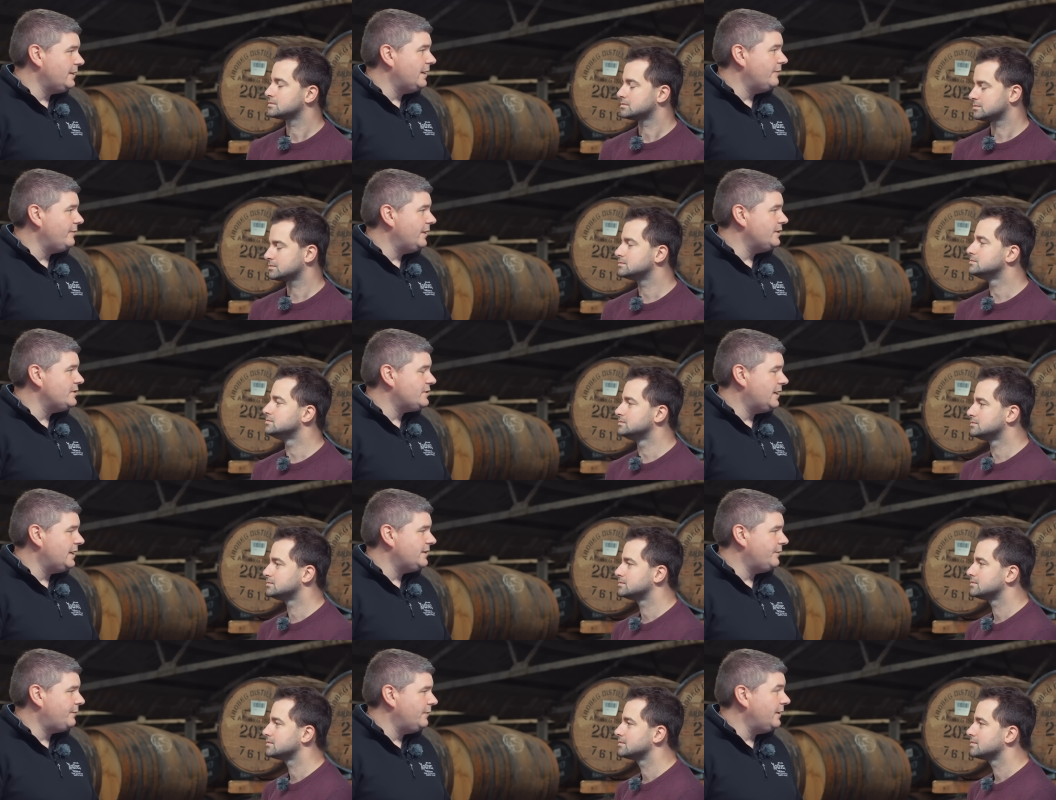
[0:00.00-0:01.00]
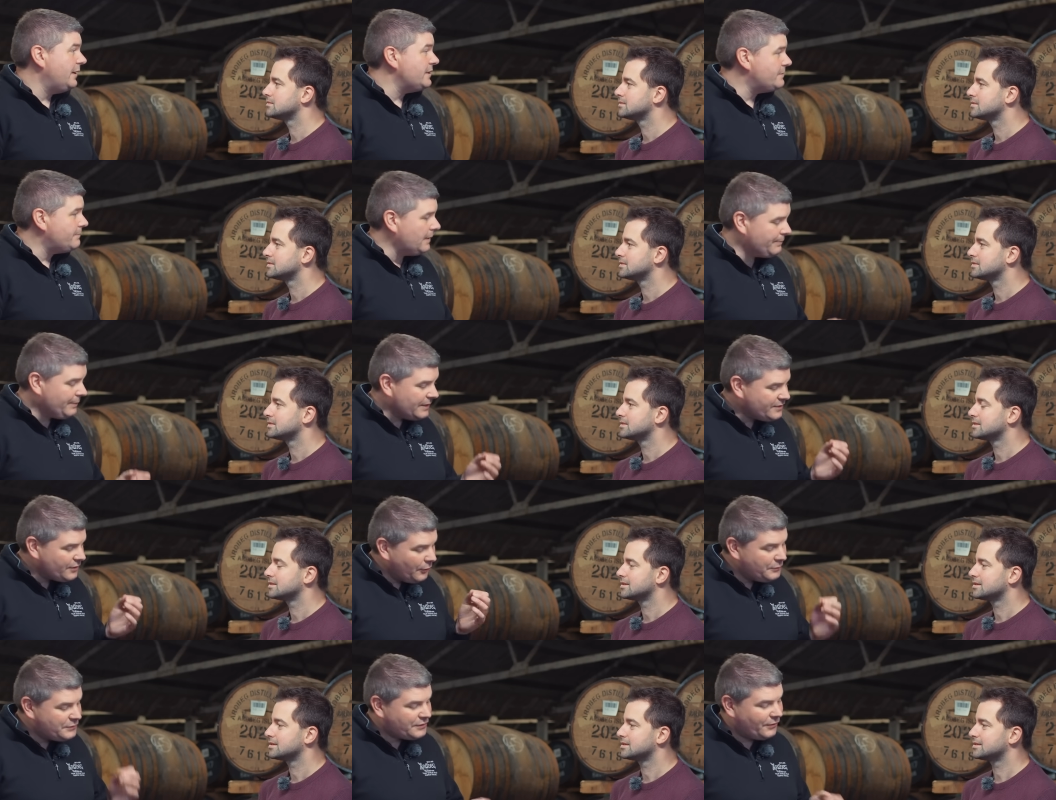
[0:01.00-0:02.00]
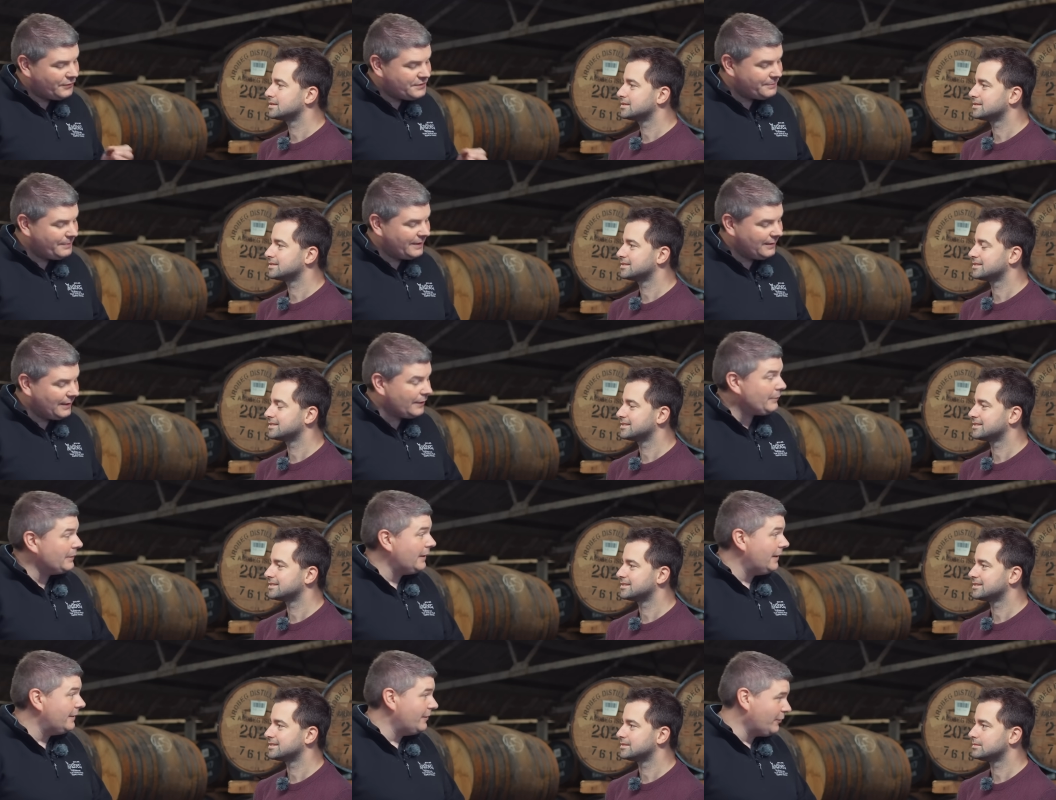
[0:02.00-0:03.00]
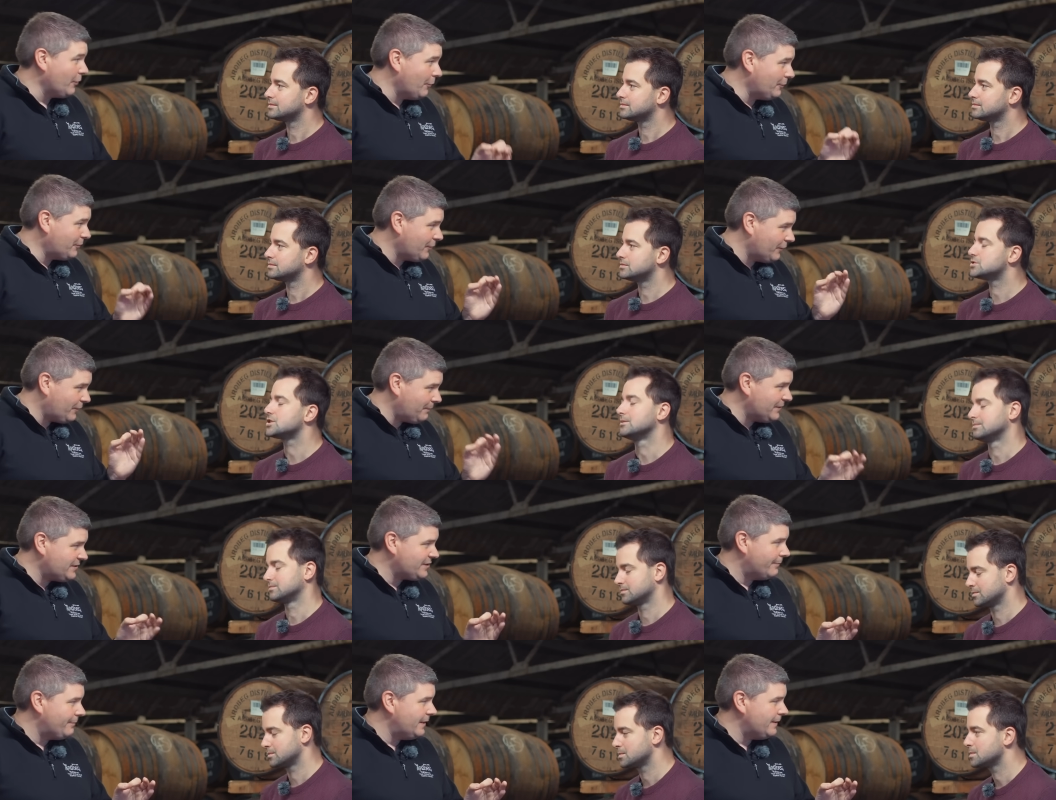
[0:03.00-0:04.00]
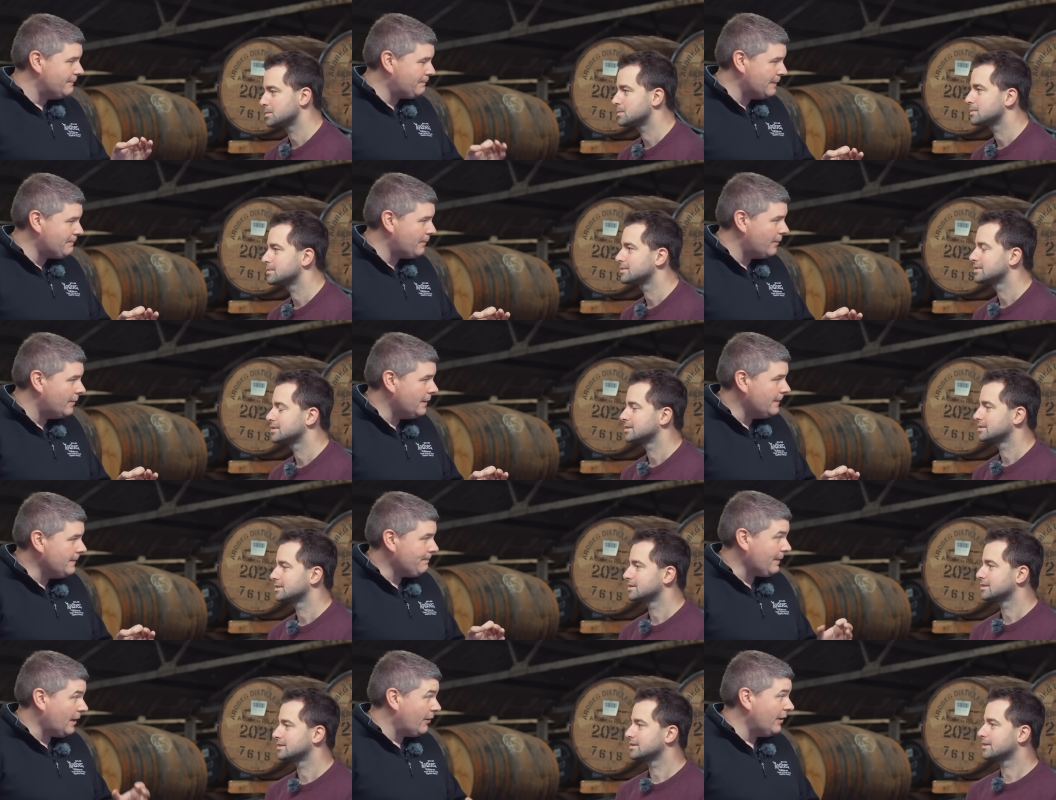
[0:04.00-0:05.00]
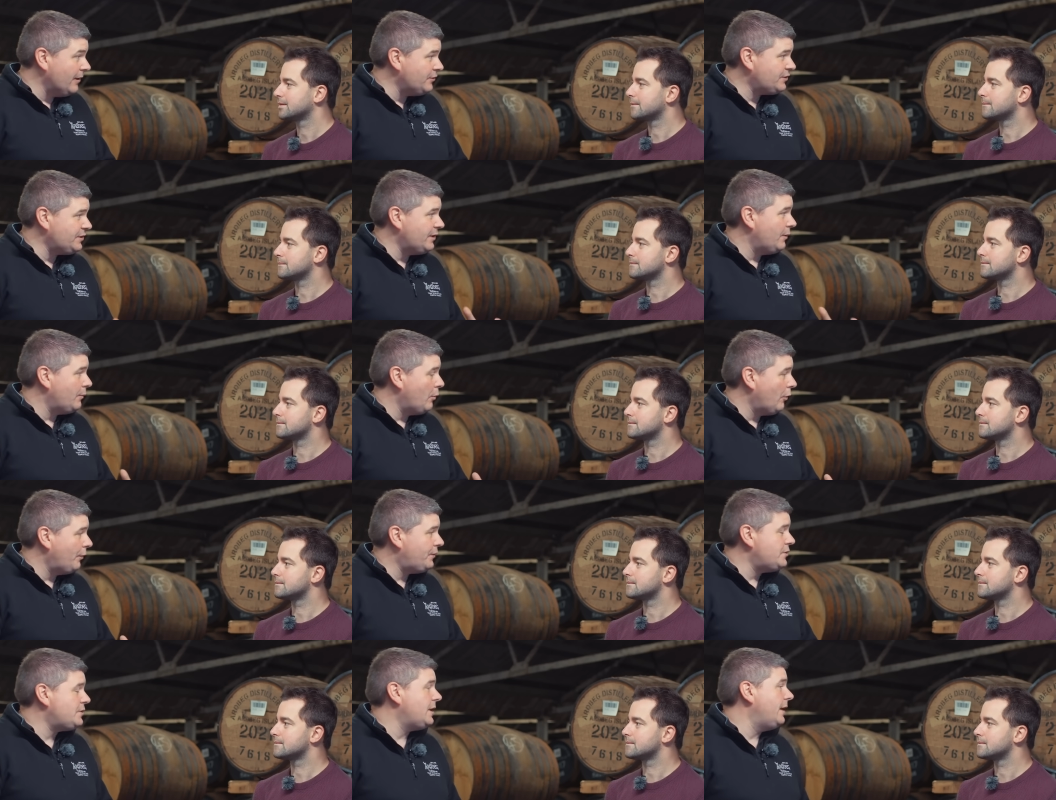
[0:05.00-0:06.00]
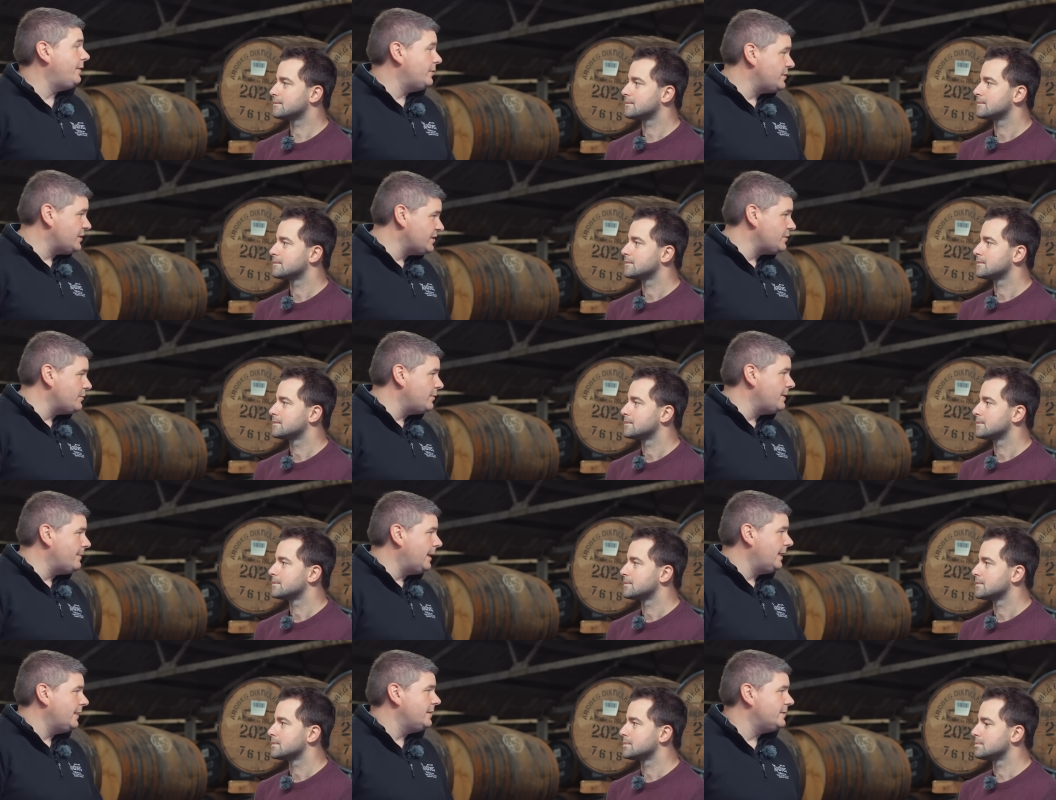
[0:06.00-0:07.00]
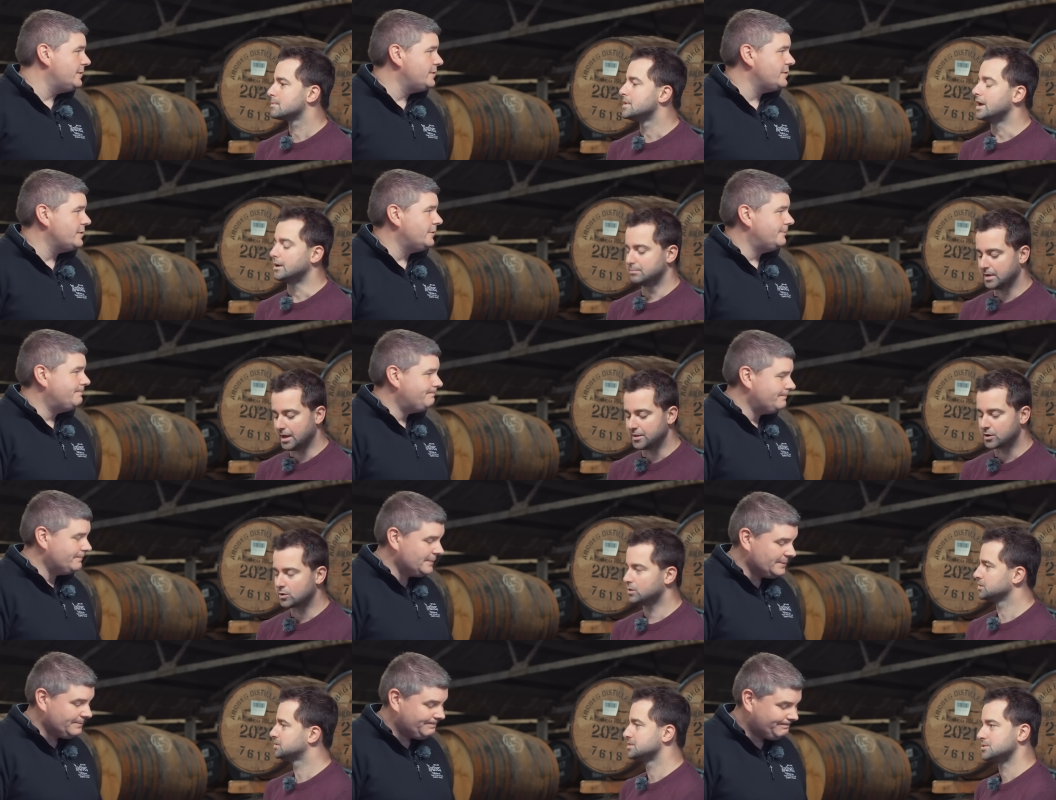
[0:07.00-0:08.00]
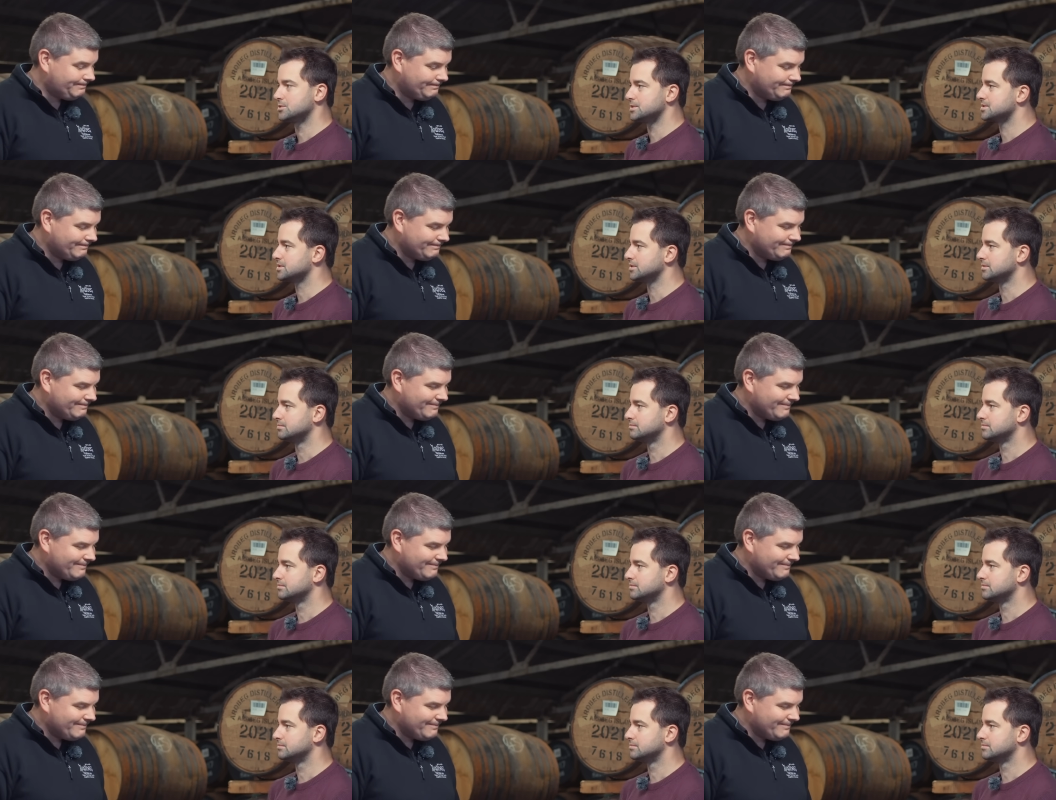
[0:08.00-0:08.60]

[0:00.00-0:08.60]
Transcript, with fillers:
Speaker 1: innovate and try different things, but it's always got to be liquid led. It's always got to be something that people are interested in, want to try, and there's a story behind.
Speaker 2: Yeah. So. And the quality's always got to